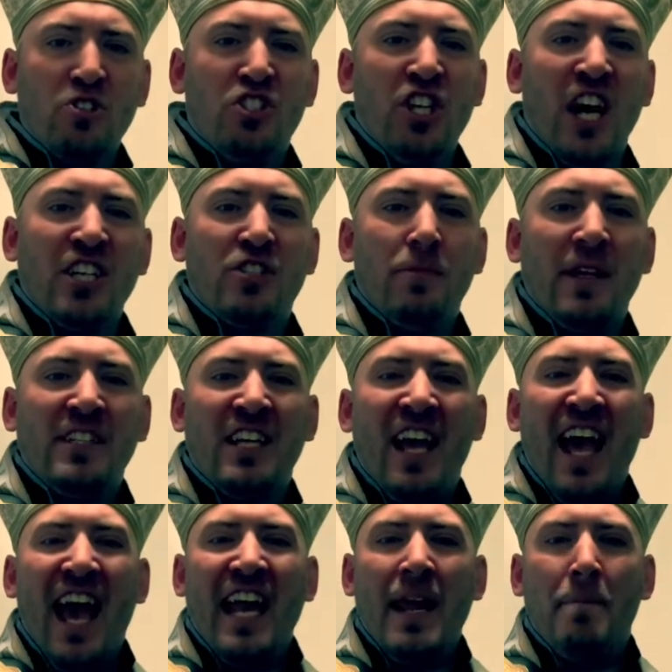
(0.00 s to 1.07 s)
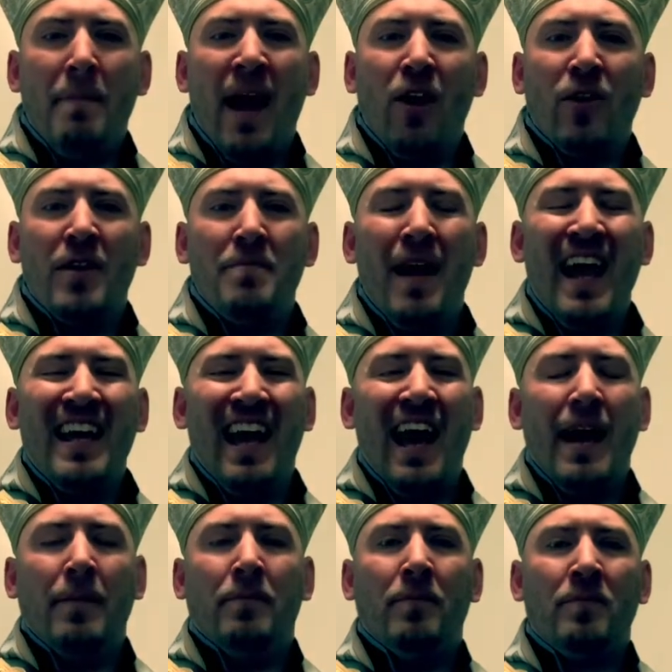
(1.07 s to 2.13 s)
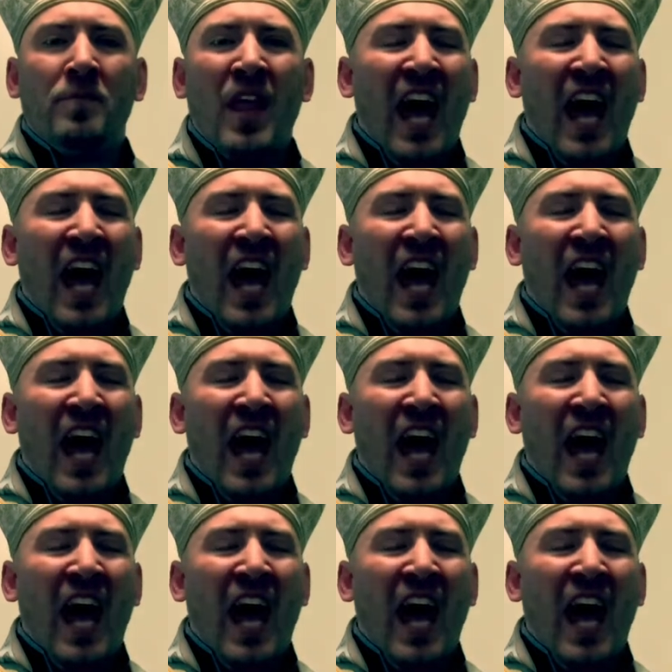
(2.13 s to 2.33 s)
Judgment, and in Merry Mayhem,